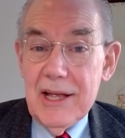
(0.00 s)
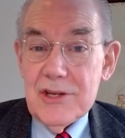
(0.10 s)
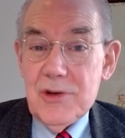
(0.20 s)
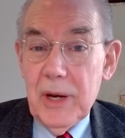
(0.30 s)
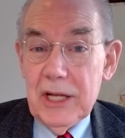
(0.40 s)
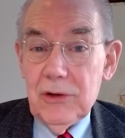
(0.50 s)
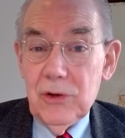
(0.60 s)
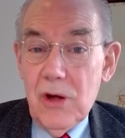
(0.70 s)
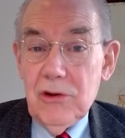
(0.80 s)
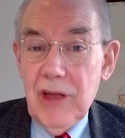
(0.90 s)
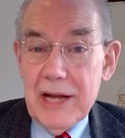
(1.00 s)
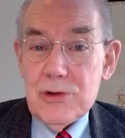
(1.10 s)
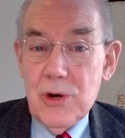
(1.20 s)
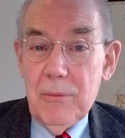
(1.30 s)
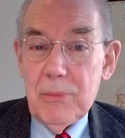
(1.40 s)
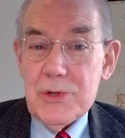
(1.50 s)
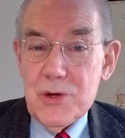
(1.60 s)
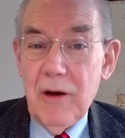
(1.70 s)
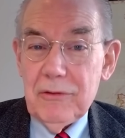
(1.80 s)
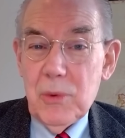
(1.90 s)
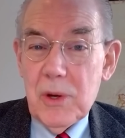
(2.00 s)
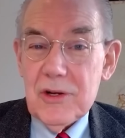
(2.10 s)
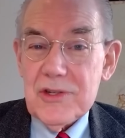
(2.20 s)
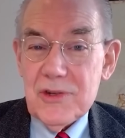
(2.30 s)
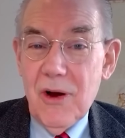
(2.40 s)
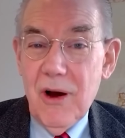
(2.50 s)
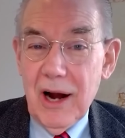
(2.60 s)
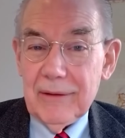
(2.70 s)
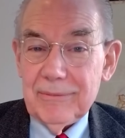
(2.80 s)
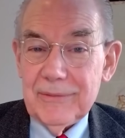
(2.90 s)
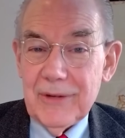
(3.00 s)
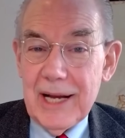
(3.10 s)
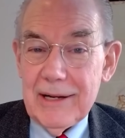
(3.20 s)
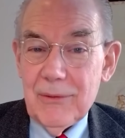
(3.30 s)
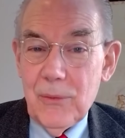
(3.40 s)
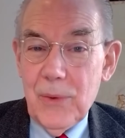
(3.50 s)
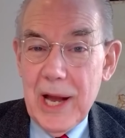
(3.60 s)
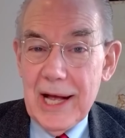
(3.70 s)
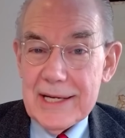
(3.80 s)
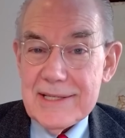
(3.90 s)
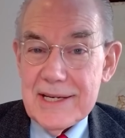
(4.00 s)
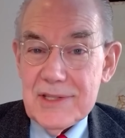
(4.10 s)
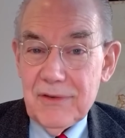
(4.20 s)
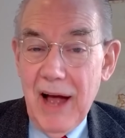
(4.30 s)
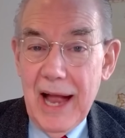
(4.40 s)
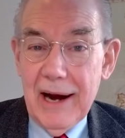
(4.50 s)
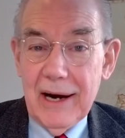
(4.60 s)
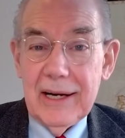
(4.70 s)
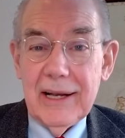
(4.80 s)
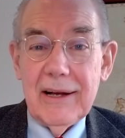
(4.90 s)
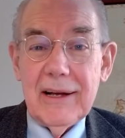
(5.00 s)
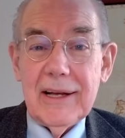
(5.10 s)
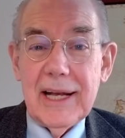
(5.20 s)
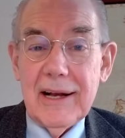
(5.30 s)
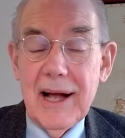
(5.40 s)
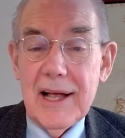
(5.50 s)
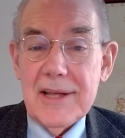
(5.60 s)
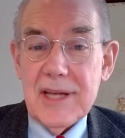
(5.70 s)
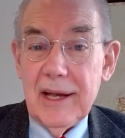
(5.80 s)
So it looked like Trump was off to a good start, right? We got a ceasefire in Gaza.